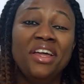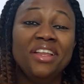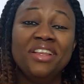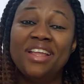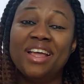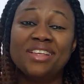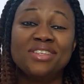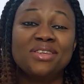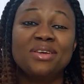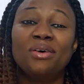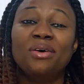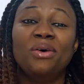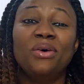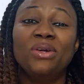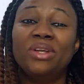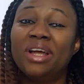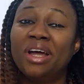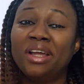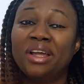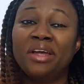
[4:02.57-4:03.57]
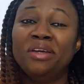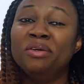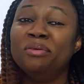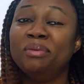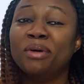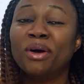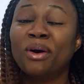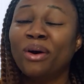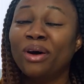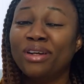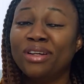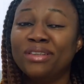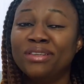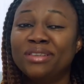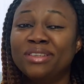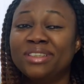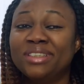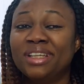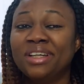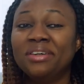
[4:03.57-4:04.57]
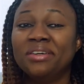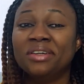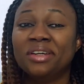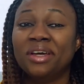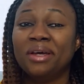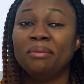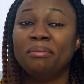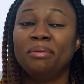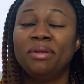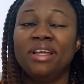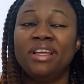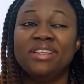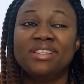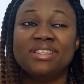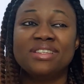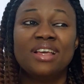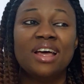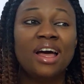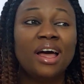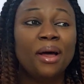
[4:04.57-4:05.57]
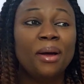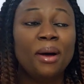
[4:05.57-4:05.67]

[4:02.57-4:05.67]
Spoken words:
There's no owner that you'll be calling to say, okay, please,